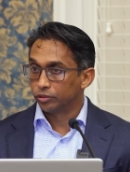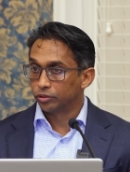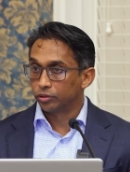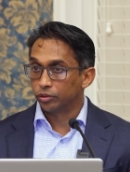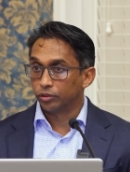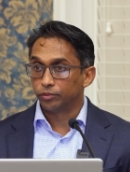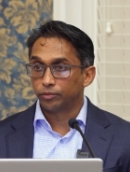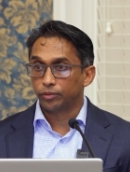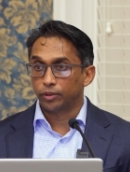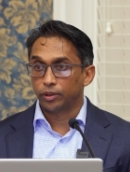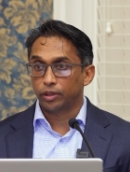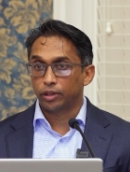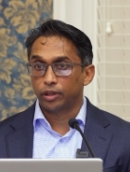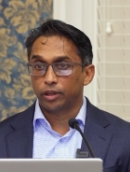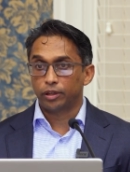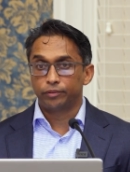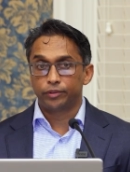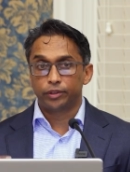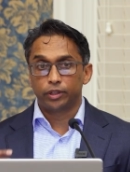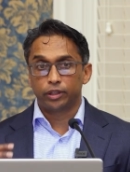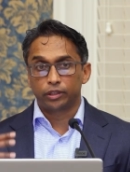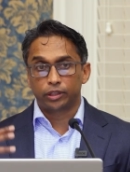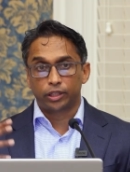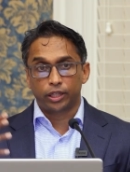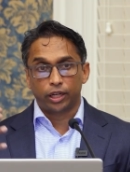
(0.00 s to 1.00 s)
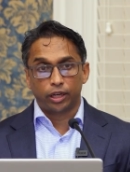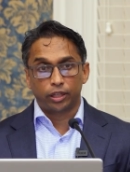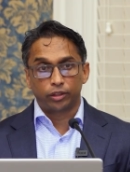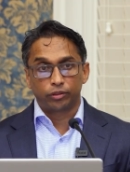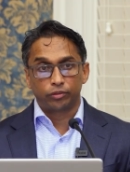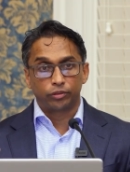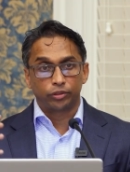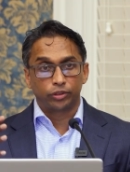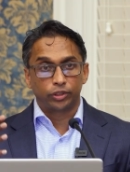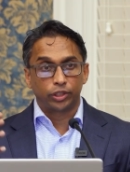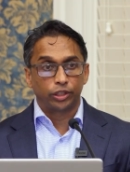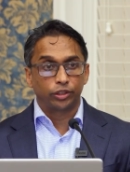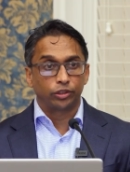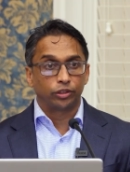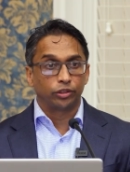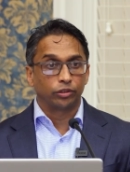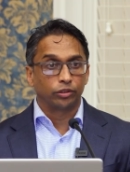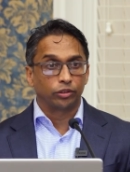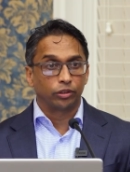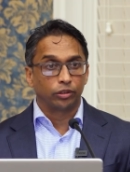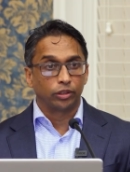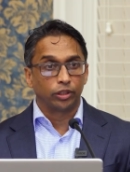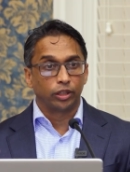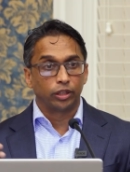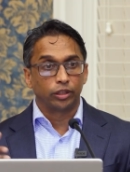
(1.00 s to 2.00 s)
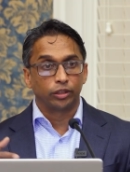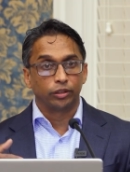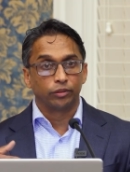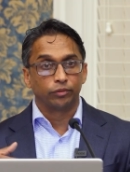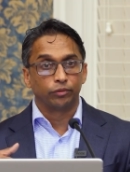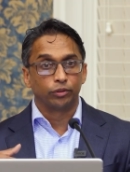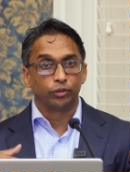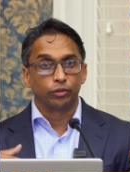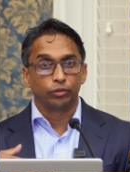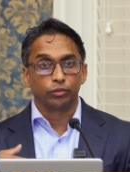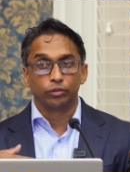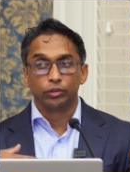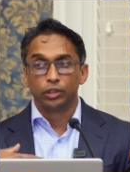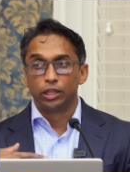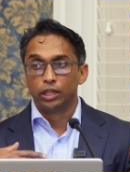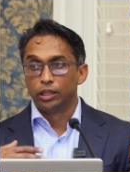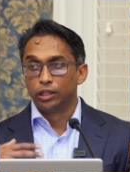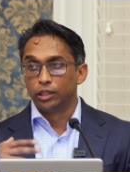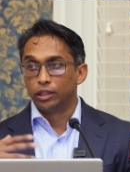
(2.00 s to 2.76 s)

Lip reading: So if I've done catheterizations on any of you